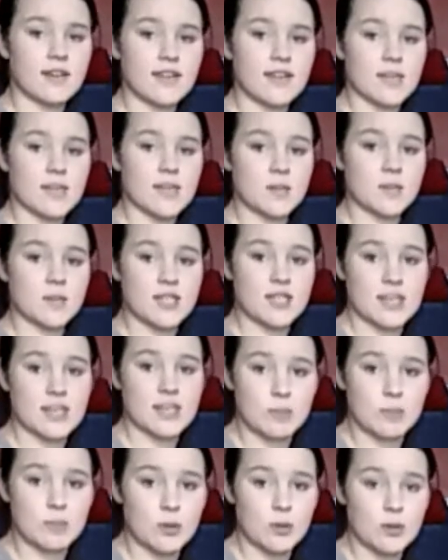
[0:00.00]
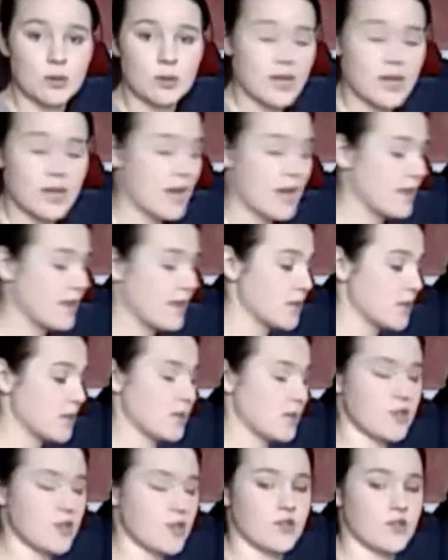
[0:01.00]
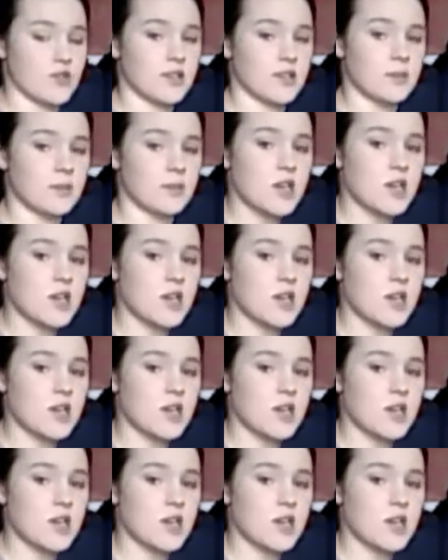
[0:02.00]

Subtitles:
that's when you say paw, and that's when you treat them.